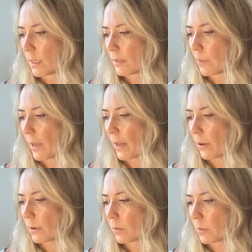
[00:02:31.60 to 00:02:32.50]
is
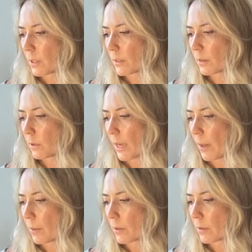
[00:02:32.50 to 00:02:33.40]
about? What
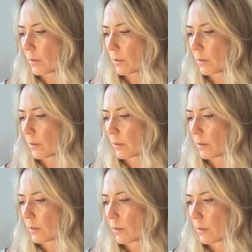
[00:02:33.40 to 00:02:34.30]
happens
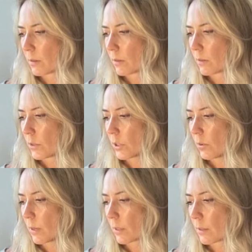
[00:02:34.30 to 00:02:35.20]

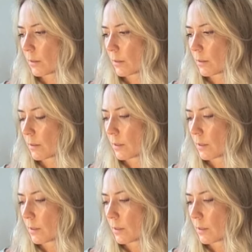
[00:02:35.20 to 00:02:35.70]
to us?